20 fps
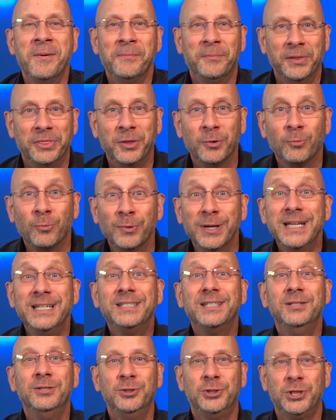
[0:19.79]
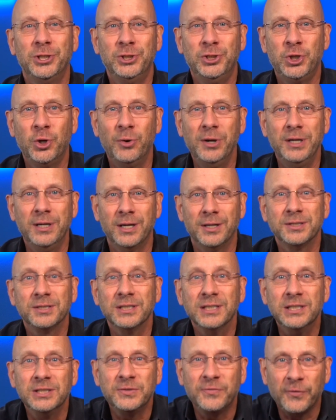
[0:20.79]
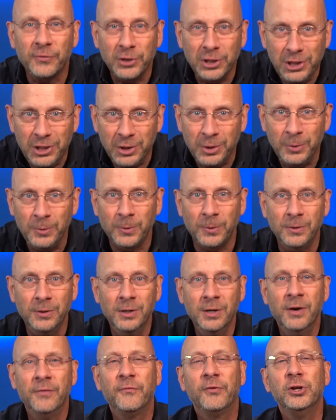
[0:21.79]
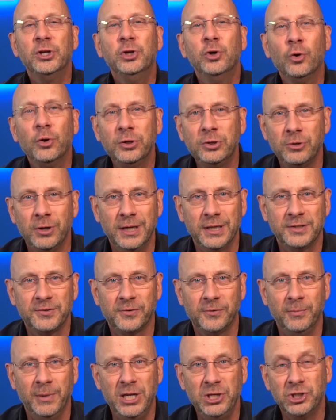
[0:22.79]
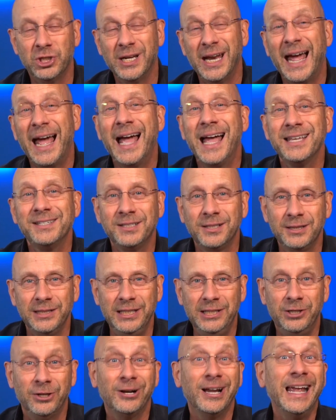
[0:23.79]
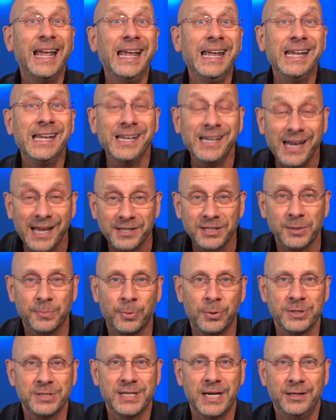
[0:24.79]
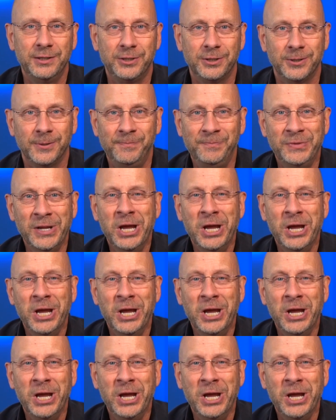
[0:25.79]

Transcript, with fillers: But the reason you should join us is for you, for your transformation as a leader and as a presenter.